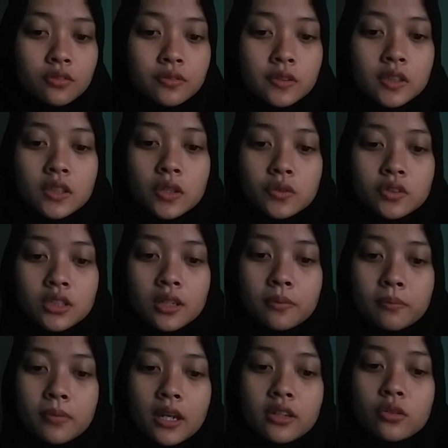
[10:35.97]
followed
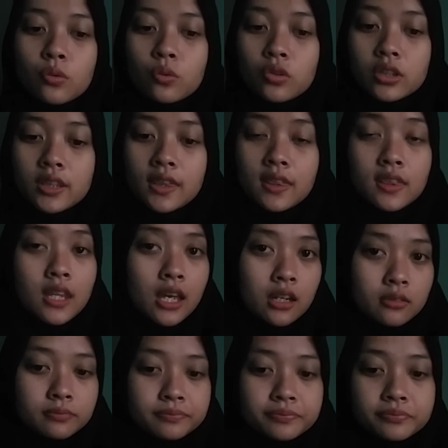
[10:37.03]
by the word than.
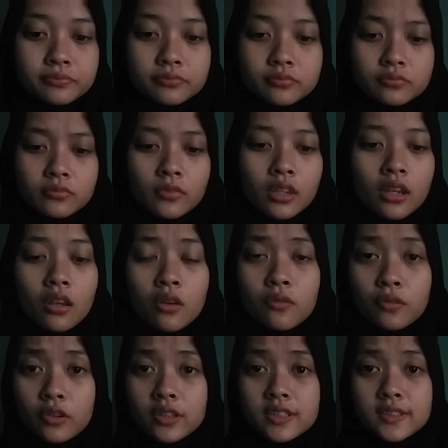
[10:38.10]

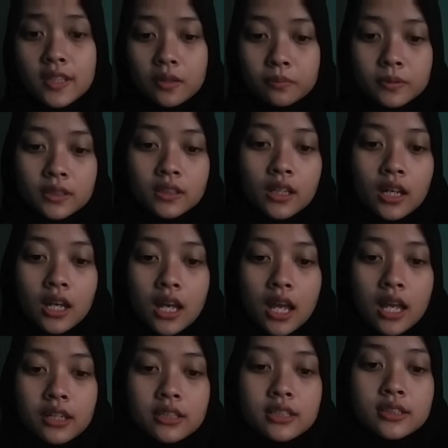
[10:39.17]
For example,
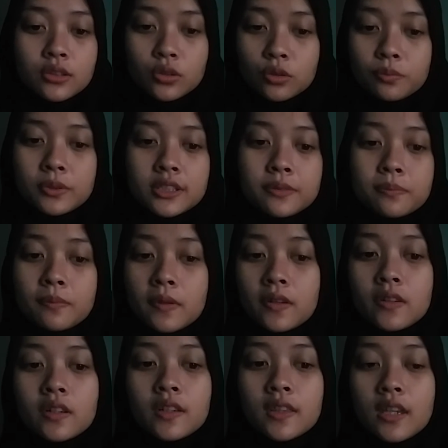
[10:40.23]
this soup is
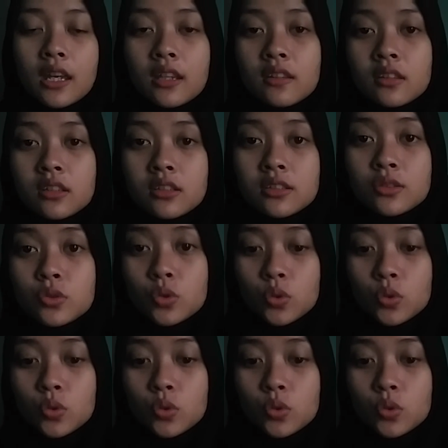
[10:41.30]
better than the